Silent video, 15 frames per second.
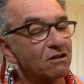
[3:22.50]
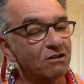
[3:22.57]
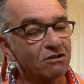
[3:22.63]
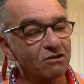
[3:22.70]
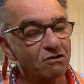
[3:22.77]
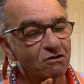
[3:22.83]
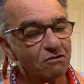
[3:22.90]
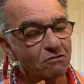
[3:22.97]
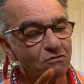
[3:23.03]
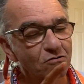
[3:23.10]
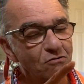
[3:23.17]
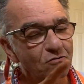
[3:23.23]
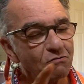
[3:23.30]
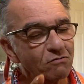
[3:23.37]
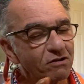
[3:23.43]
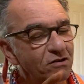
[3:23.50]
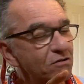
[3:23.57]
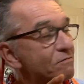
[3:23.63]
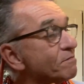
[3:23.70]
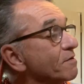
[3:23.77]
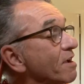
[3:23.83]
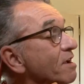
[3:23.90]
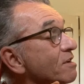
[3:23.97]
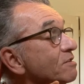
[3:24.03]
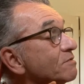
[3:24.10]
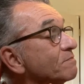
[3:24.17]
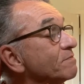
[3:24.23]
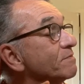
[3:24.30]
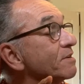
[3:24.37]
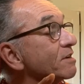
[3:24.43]
You will paint
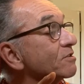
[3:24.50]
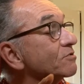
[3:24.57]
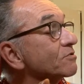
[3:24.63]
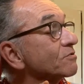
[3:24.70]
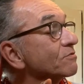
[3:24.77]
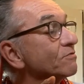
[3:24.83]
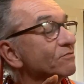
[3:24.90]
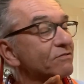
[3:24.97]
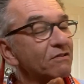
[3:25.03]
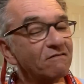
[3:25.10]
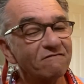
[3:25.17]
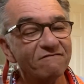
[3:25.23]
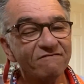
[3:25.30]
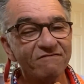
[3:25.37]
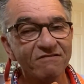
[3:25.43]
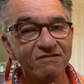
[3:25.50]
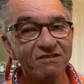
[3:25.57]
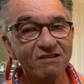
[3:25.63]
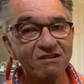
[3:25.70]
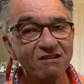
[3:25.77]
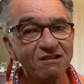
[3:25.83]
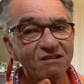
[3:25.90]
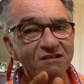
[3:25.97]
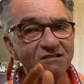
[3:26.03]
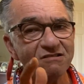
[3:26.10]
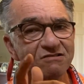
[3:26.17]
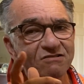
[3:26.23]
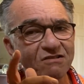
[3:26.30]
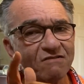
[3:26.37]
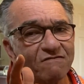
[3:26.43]
pictures of the
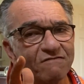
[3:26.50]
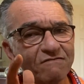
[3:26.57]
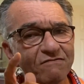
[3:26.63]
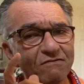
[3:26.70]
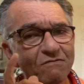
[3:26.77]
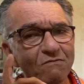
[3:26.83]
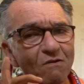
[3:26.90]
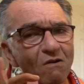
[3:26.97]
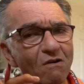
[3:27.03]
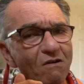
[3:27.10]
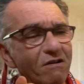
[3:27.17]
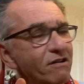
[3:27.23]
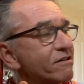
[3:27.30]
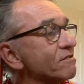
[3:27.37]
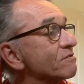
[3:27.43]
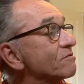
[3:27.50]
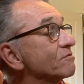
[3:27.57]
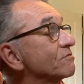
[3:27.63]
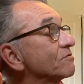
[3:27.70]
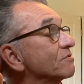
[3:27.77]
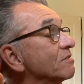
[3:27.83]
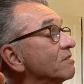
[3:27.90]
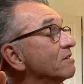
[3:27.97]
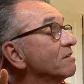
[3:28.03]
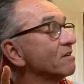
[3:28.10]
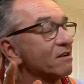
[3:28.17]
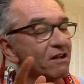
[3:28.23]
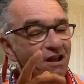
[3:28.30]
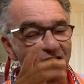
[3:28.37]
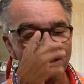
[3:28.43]
deeds of the warriors
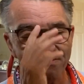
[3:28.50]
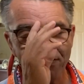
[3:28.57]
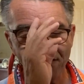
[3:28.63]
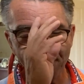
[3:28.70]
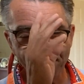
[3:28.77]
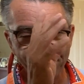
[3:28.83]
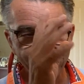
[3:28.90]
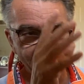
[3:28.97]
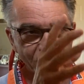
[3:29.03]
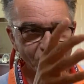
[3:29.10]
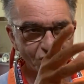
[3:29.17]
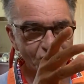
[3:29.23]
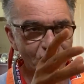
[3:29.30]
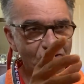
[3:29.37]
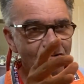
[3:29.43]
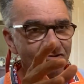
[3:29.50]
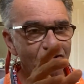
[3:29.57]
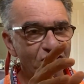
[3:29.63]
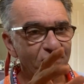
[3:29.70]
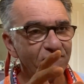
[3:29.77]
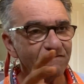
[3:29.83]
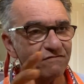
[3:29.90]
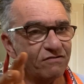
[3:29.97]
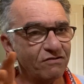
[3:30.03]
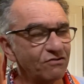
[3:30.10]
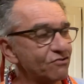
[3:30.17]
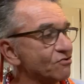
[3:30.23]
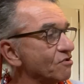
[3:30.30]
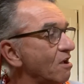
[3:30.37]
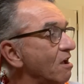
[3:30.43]
and the visions of the
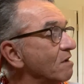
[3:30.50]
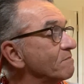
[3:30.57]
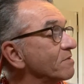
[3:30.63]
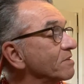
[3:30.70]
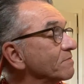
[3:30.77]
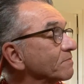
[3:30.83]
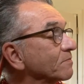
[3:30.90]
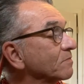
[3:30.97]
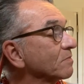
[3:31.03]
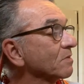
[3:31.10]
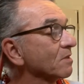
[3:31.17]
shaman,